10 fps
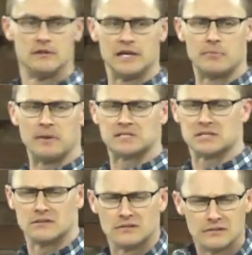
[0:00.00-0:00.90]
Y él
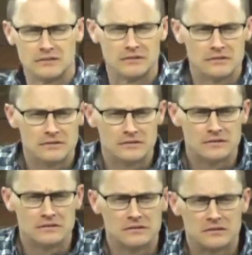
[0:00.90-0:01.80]
piensa,
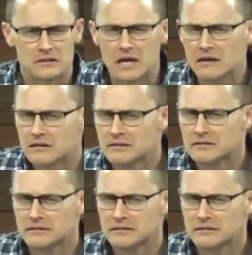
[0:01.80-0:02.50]
okay?